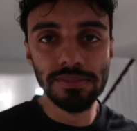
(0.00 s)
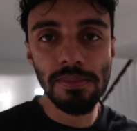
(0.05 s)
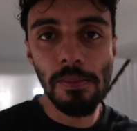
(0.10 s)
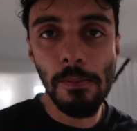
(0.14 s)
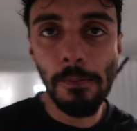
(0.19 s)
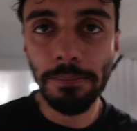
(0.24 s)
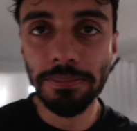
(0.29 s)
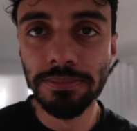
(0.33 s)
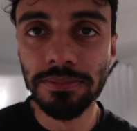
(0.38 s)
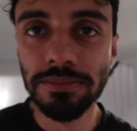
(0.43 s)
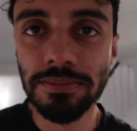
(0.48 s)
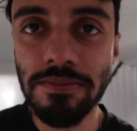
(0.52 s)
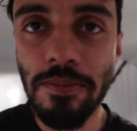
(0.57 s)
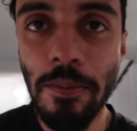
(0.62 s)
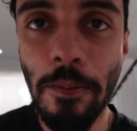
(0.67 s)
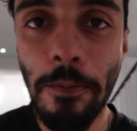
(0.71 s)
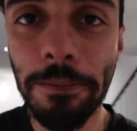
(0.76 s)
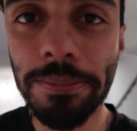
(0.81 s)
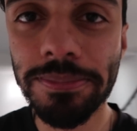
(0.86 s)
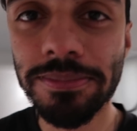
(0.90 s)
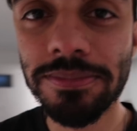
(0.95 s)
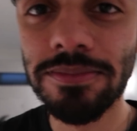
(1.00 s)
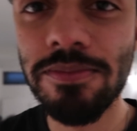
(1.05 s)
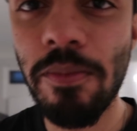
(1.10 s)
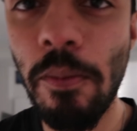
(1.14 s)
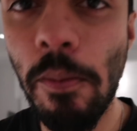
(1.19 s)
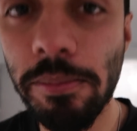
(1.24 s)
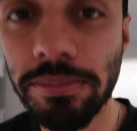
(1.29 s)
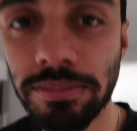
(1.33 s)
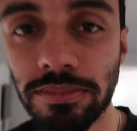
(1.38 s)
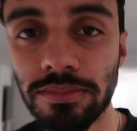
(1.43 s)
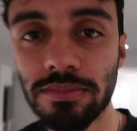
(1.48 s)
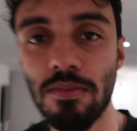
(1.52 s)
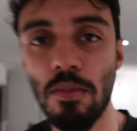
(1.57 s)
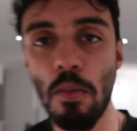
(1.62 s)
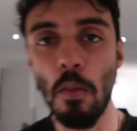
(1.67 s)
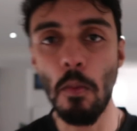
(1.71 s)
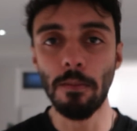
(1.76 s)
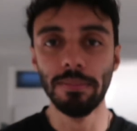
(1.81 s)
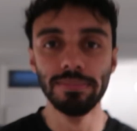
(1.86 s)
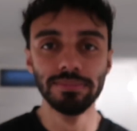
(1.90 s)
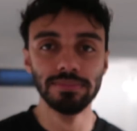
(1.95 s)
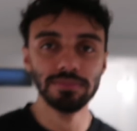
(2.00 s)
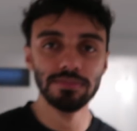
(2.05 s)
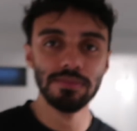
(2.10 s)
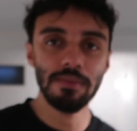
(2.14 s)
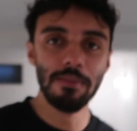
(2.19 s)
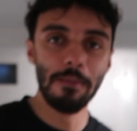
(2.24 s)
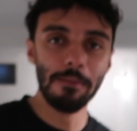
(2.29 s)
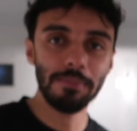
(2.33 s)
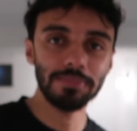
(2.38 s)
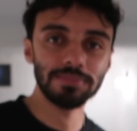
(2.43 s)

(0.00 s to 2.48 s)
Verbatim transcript: my little Sean Sean finished the rice.